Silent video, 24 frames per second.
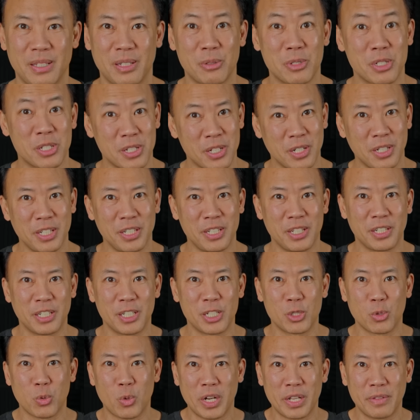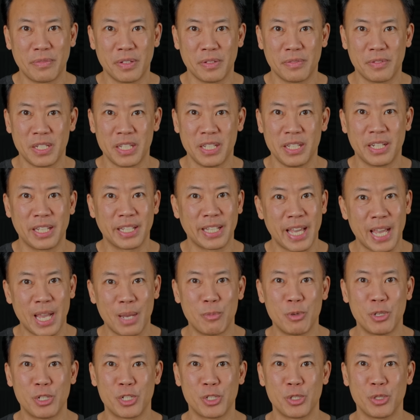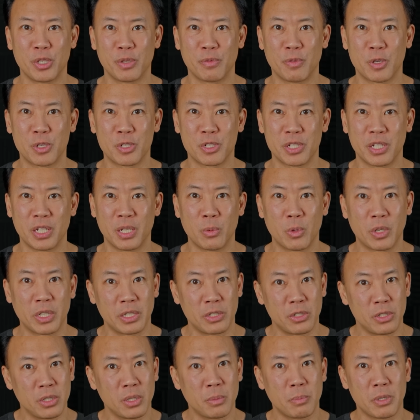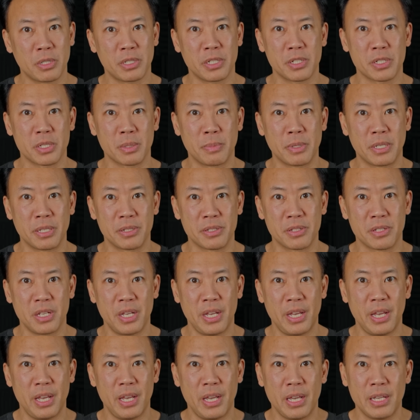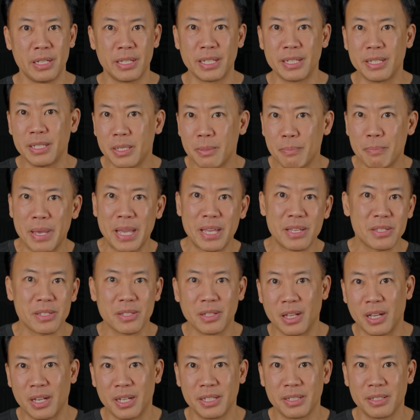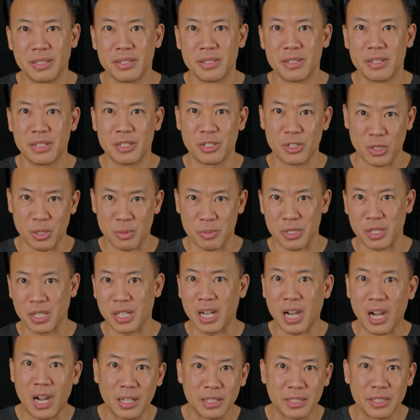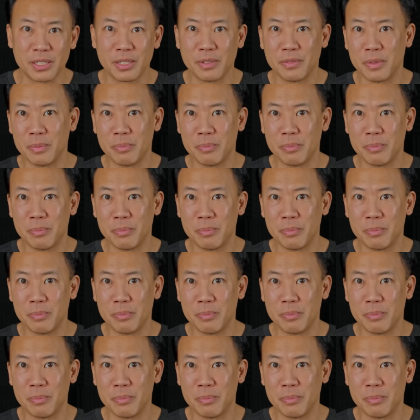There was a study done in 2015 at Cambridge University where they took participants they did a baseline in terms of cognitive